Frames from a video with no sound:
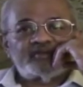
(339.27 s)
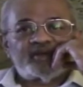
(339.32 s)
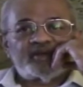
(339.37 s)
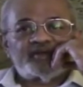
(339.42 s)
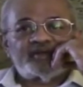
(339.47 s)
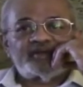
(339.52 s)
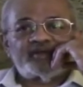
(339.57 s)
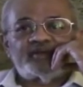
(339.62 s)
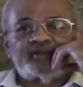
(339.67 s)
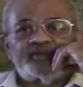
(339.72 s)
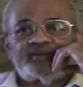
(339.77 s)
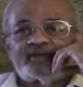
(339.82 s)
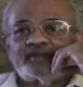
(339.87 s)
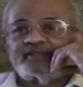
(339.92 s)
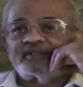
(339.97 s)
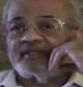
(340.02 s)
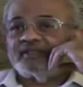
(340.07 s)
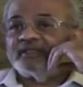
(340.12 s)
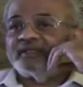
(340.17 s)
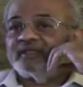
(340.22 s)
wear it on
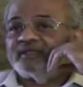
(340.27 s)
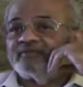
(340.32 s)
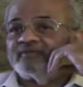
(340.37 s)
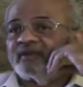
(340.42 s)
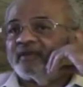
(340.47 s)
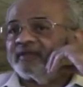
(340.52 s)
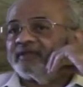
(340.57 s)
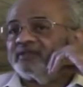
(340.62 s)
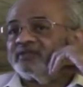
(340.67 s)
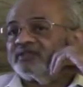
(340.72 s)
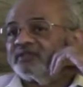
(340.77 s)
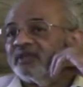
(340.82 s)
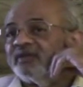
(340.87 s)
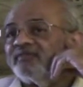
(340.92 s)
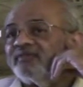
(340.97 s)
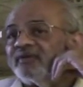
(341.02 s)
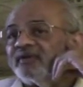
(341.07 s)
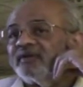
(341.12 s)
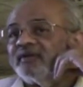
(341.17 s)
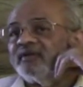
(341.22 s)
their sleeve like a
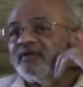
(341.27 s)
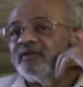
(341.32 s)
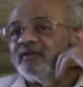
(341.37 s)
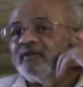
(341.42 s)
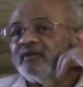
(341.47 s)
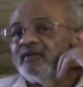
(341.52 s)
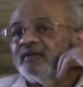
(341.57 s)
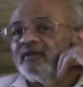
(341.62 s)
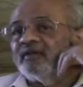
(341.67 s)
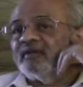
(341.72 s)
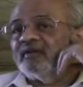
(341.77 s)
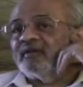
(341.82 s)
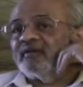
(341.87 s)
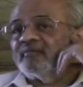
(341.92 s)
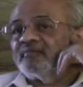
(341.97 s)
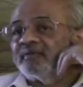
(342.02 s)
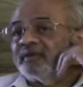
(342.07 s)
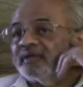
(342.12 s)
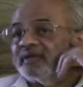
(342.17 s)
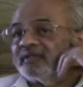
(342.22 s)
chevron,
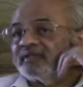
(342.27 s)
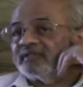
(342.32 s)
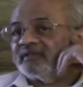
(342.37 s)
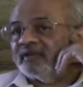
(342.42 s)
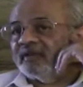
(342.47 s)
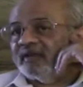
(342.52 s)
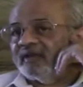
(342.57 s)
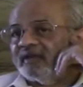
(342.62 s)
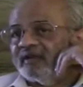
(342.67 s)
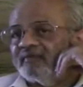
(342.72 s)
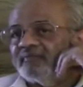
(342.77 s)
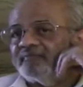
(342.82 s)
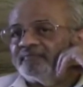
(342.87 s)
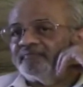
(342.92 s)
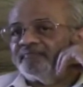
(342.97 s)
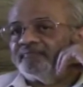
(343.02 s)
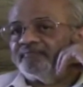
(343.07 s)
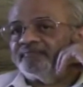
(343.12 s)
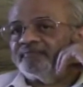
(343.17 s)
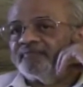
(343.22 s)
but it's there.
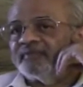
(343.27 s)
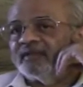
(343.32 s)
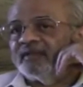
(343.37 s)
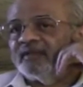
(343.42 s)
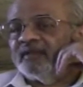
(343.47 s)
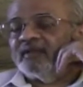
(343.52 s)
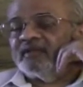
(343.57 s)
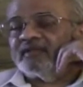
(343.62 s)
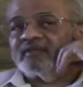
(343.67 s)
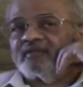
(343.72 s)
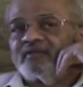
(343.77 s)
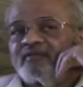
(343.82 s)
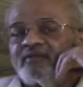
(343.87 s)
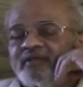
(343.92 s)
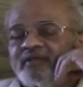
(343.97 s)
So the